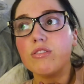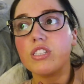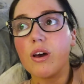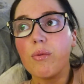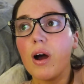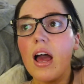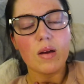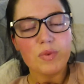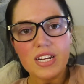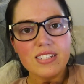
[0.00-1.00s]
So
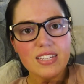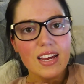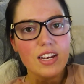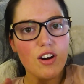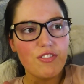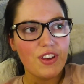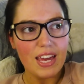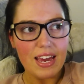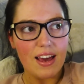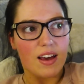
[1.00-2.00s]
I'm gonna sign it off
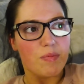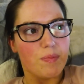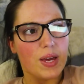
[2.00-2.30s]
here